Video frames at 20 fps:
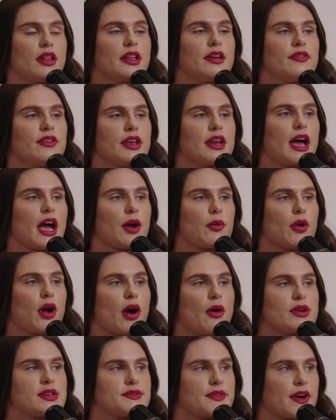Olivia and I were
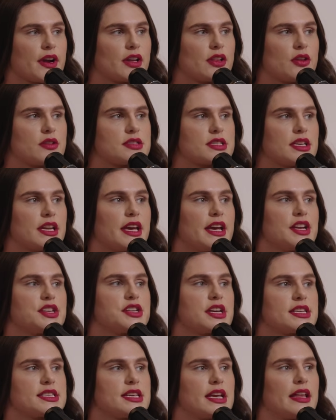always very close in age.
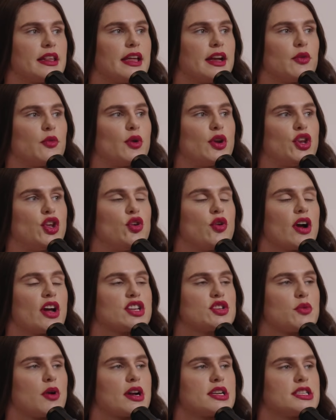I say, like, when you got
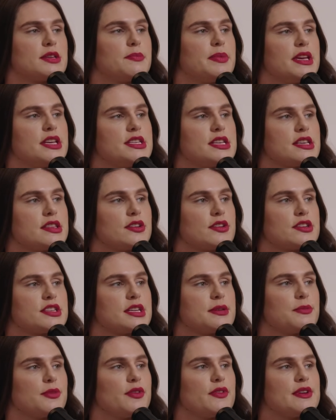to watch the
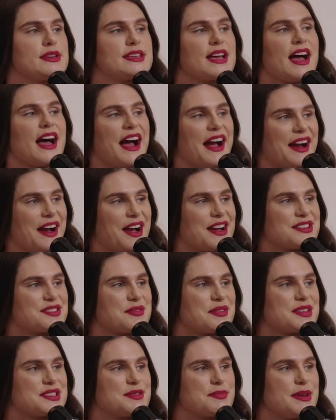PG-13 movies, I got to
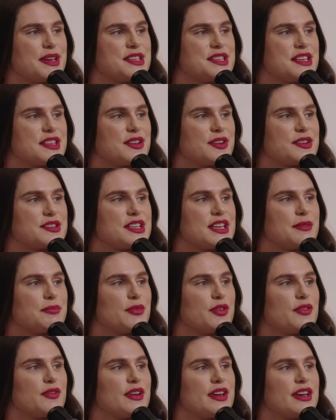watch the PG-13
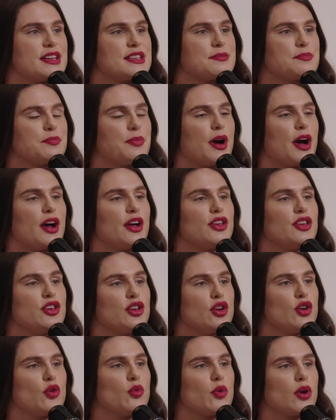movies. But
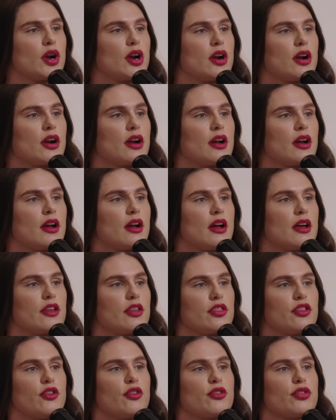you're
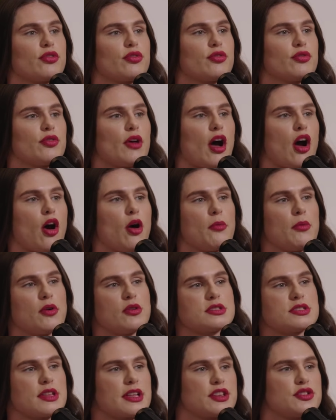
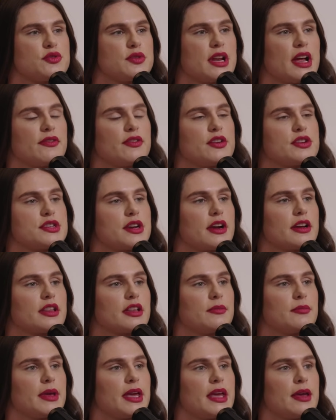almost like 2.5 years younger
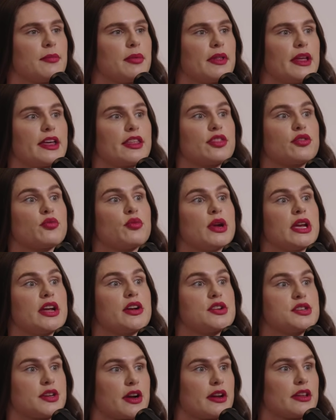than me, but like 3
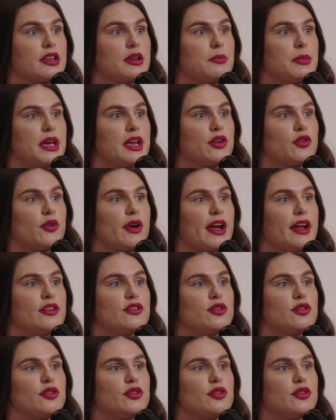years younger than me in grade.